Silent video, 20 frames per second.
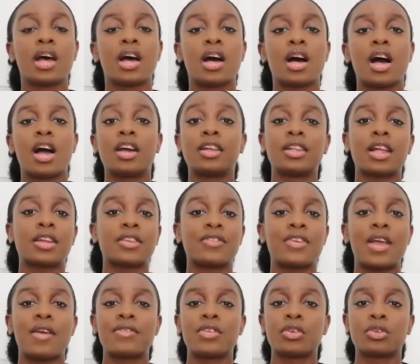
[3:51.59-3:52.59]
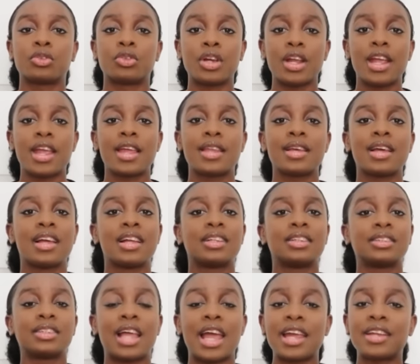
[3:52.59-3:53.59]
a lot of heavy rain,
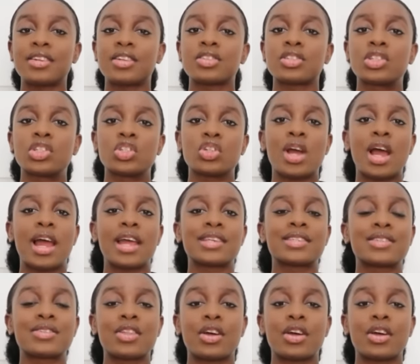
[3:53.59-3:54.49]
lightning strikes,